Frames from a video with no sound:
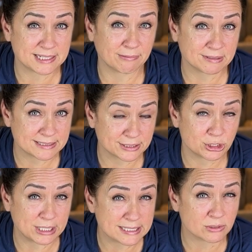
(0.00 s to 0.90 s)
I would
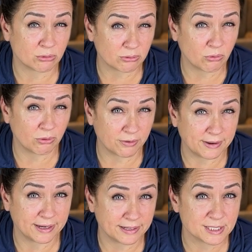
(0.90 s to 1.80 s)
suggest
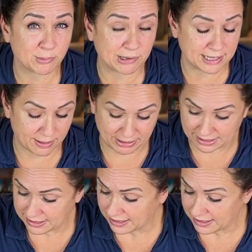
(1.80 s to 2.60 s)
ordering it. It's pretty yummy.